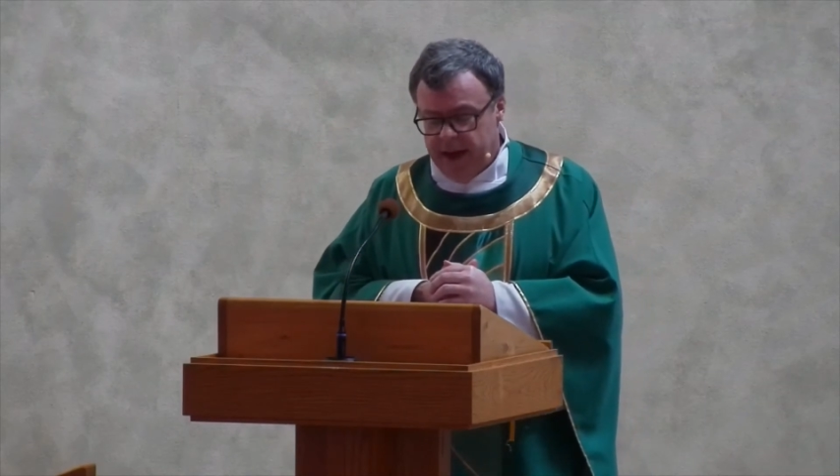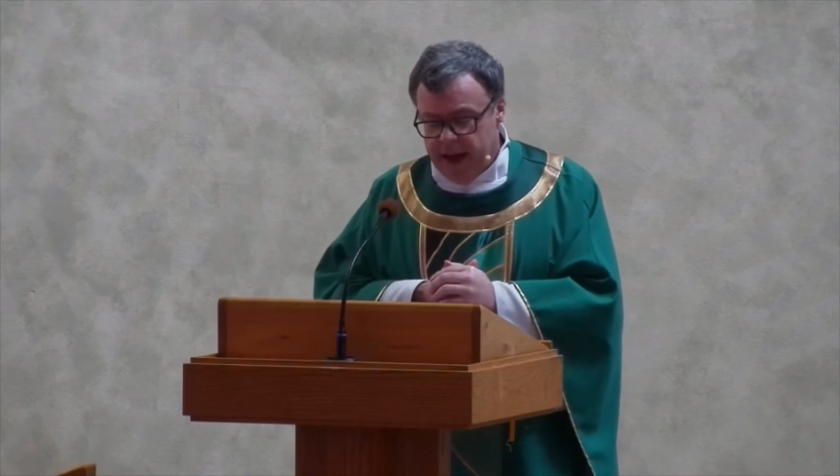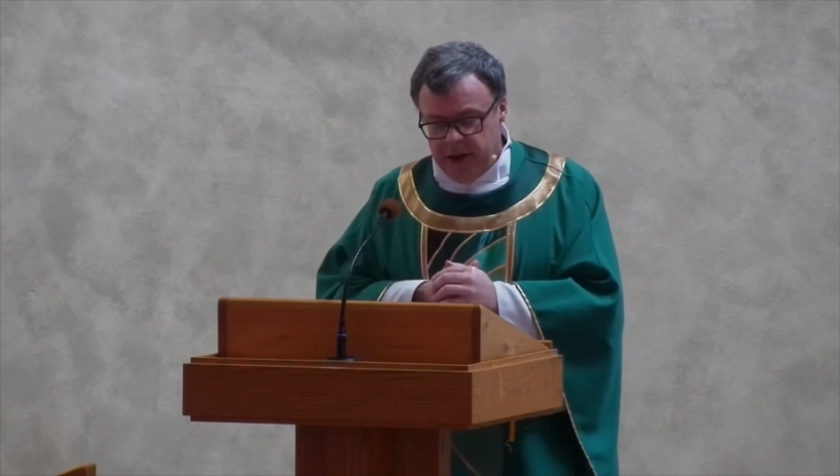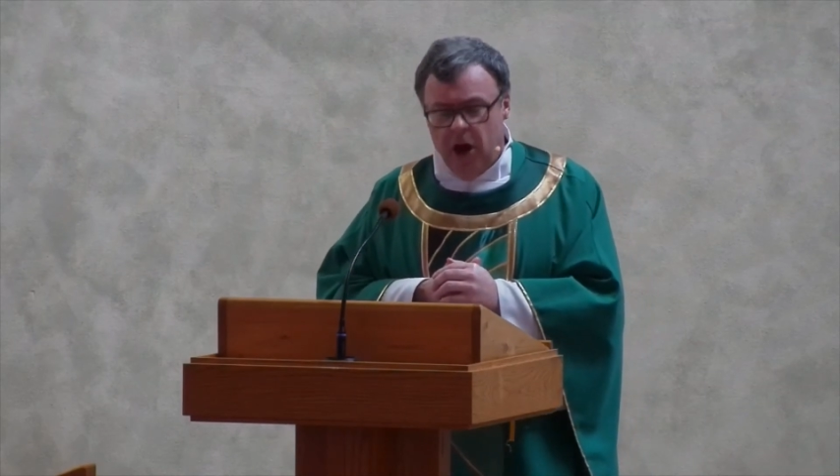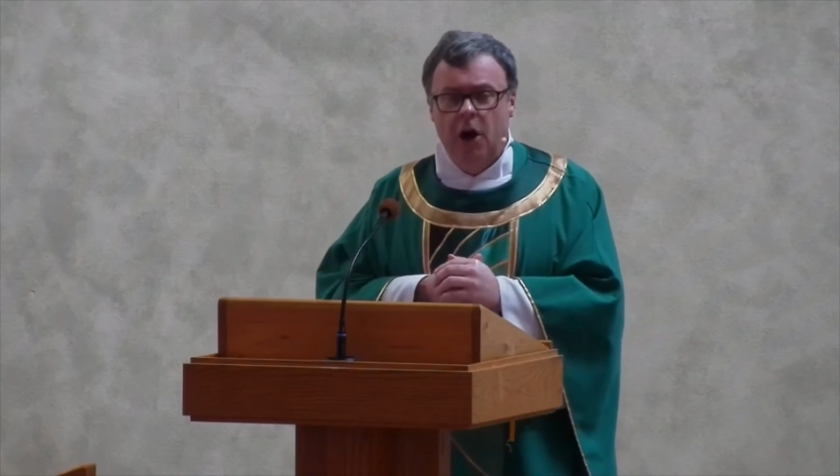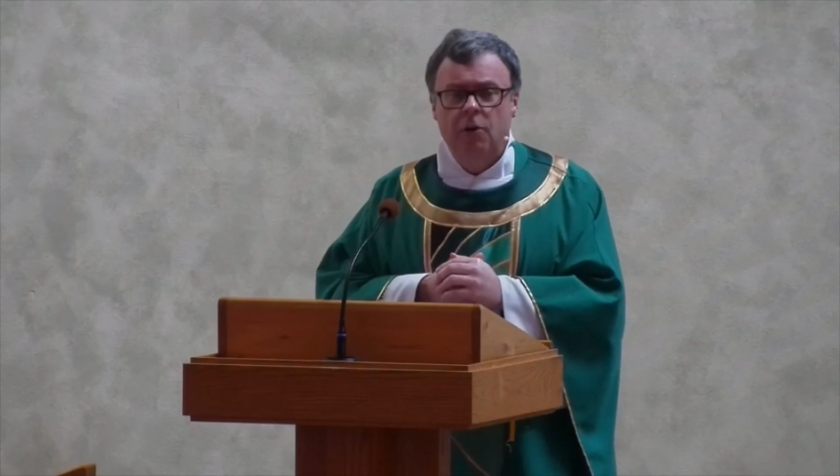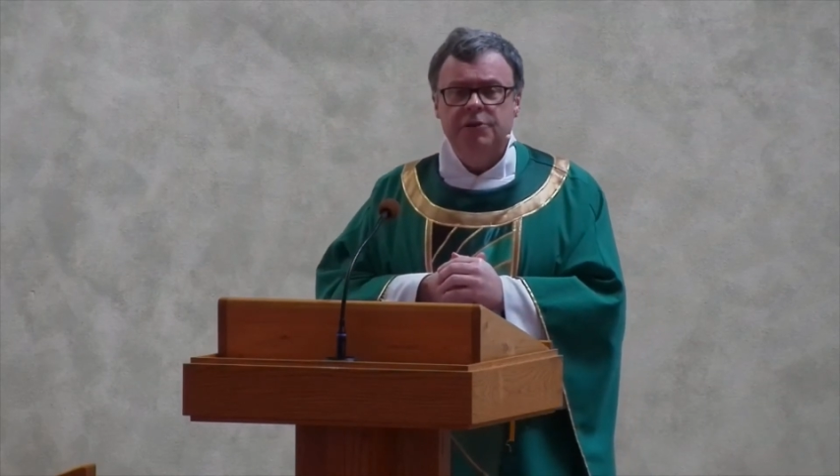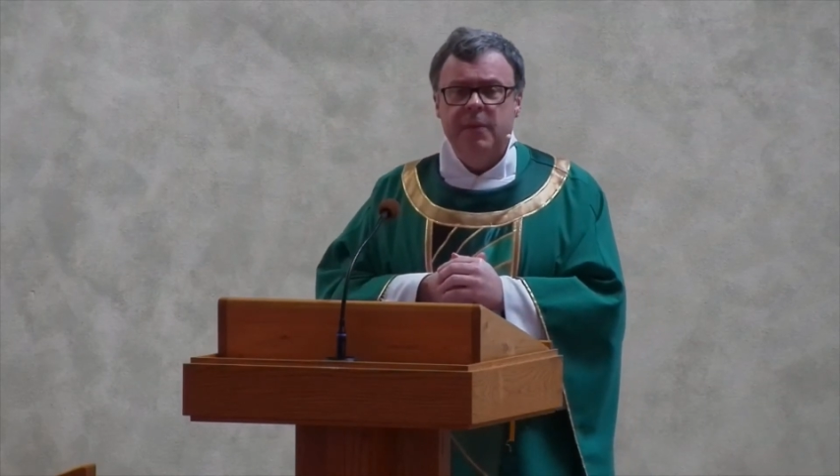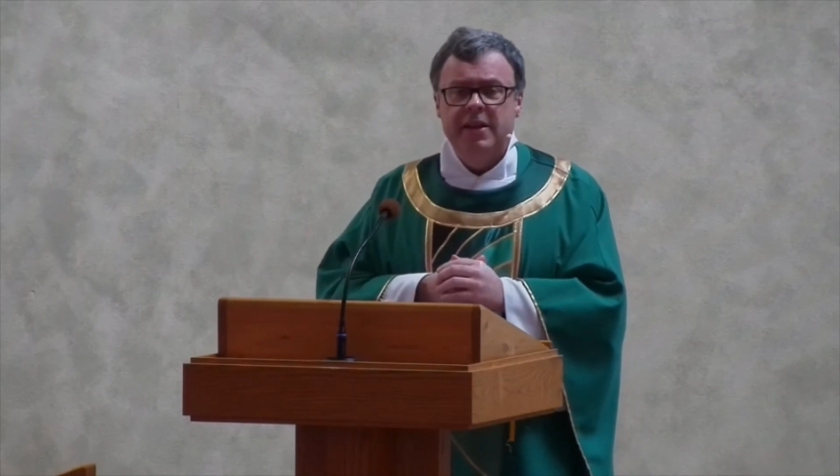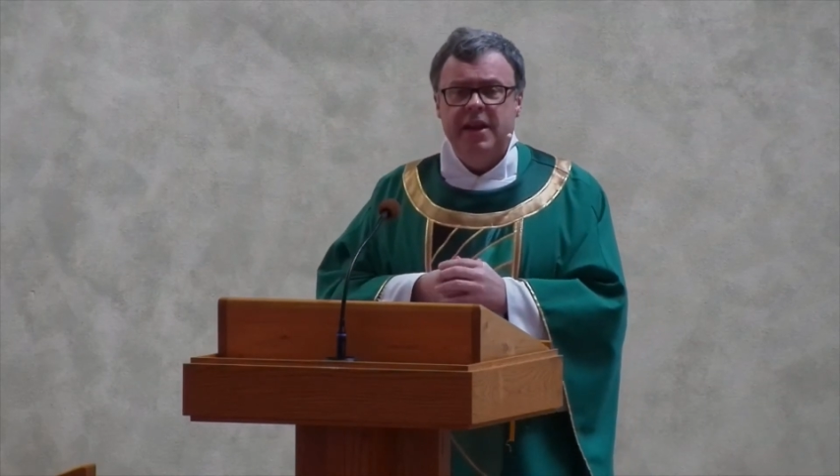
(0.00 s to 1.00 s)
And he
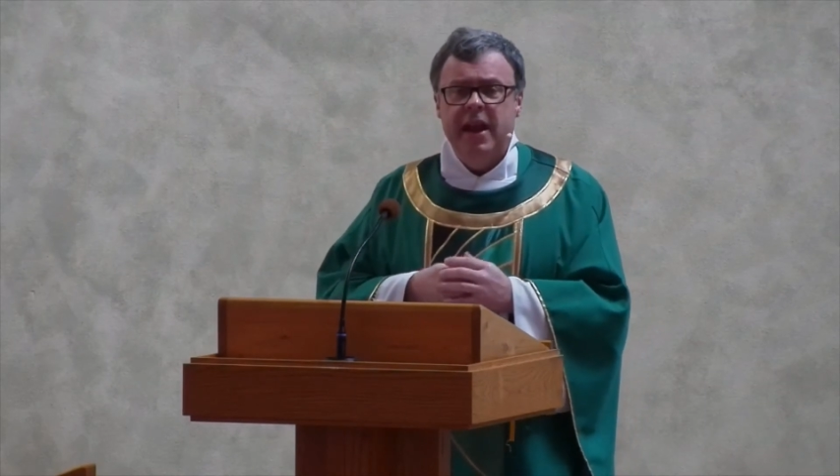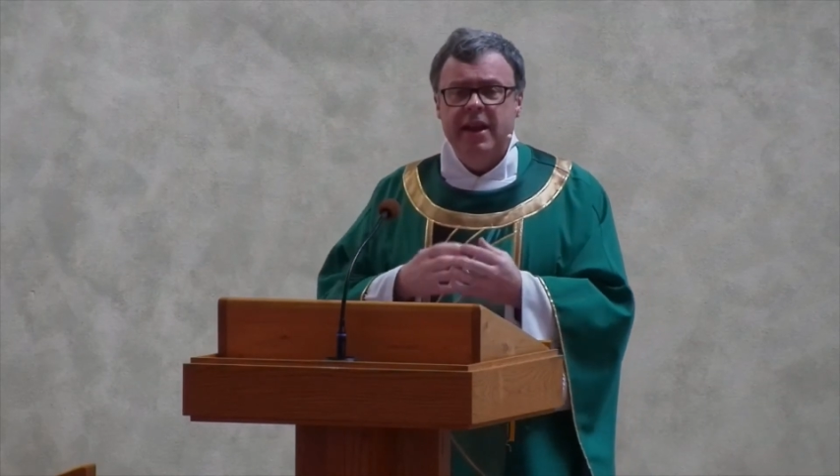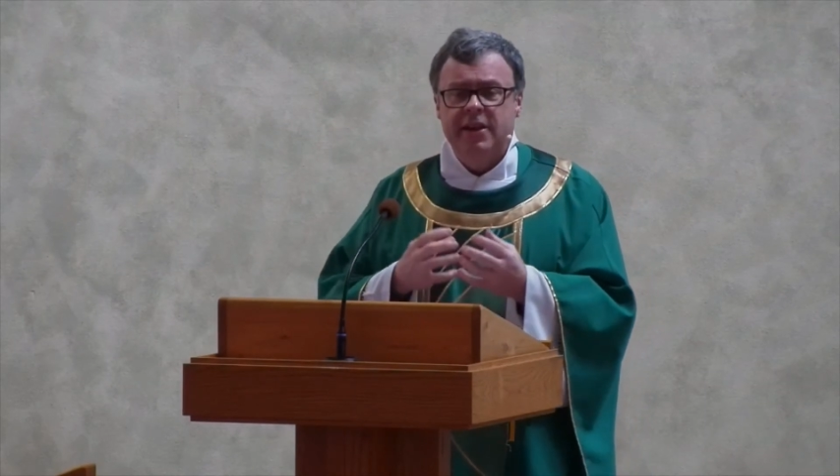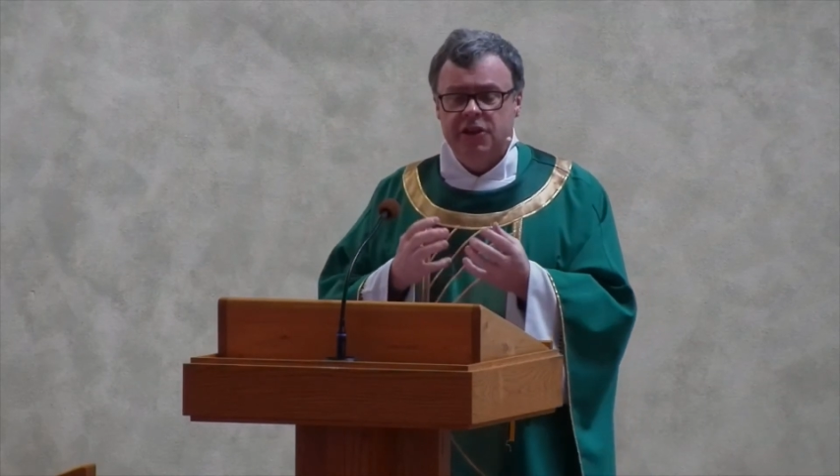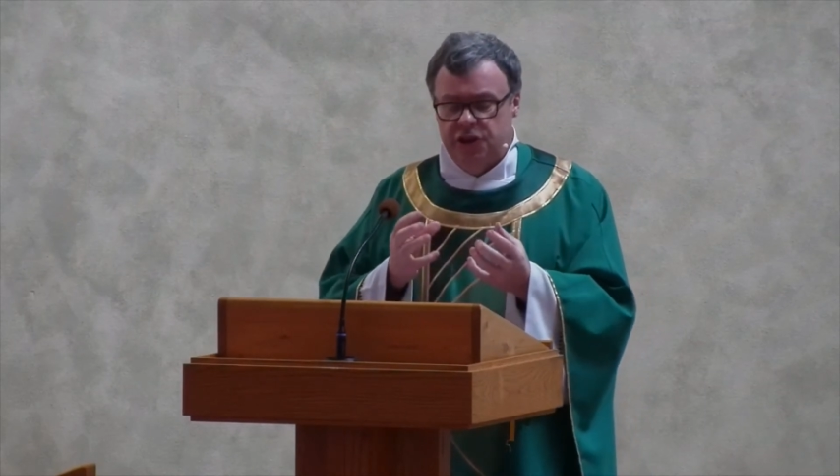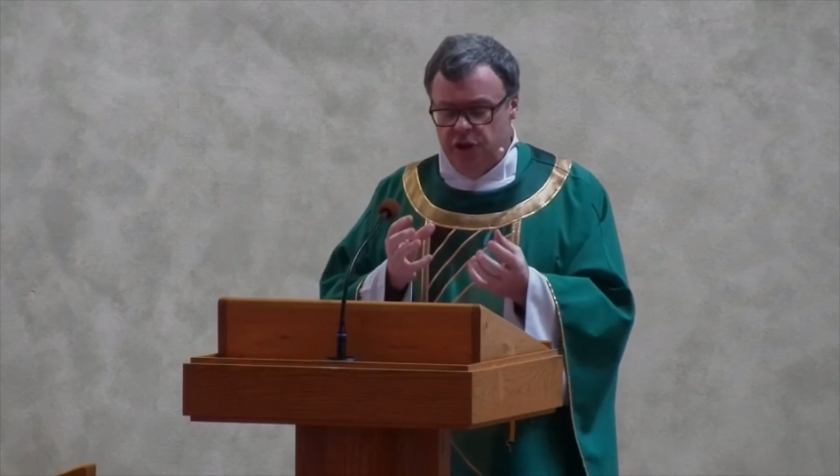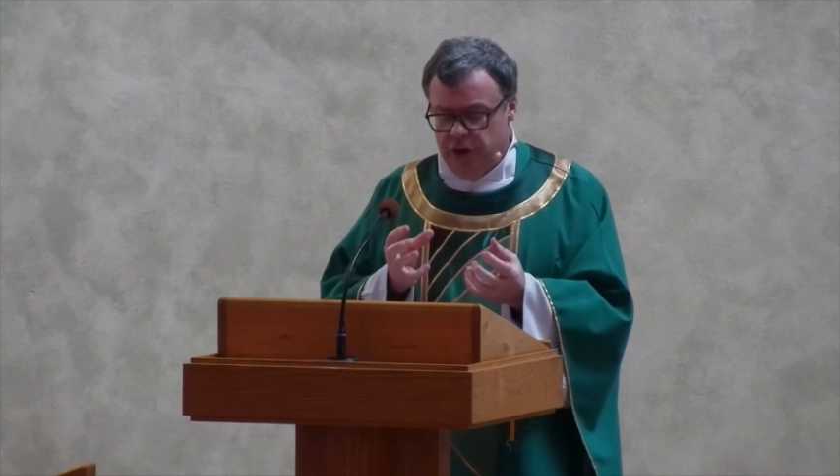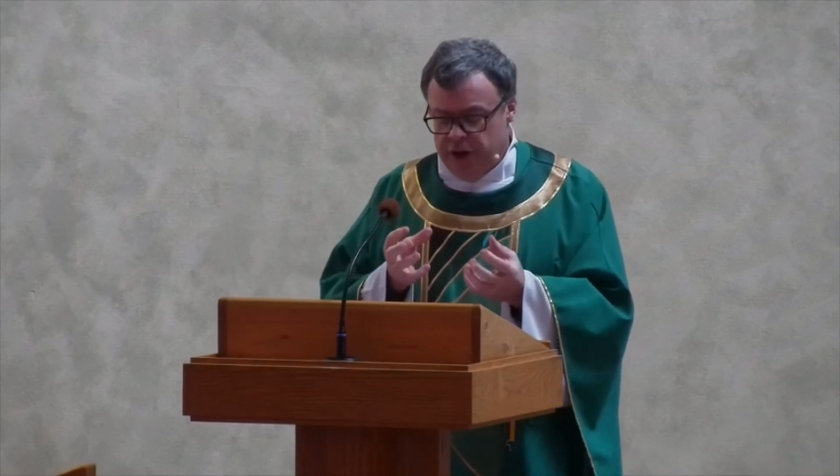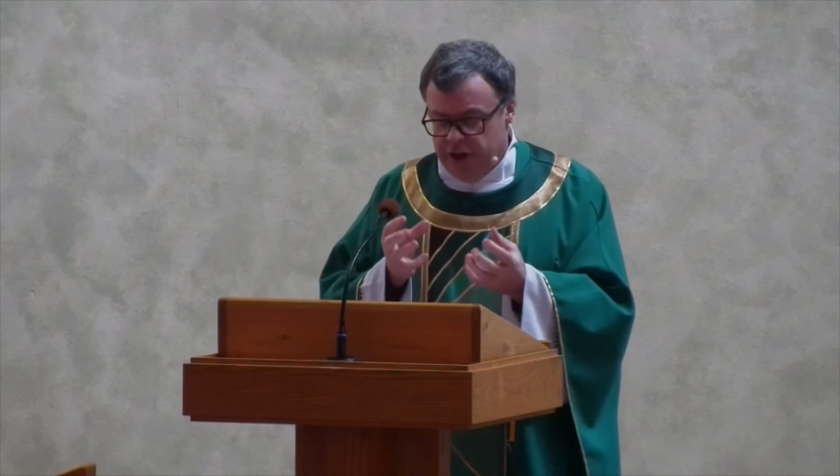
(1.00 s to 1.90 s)
always maintained his union,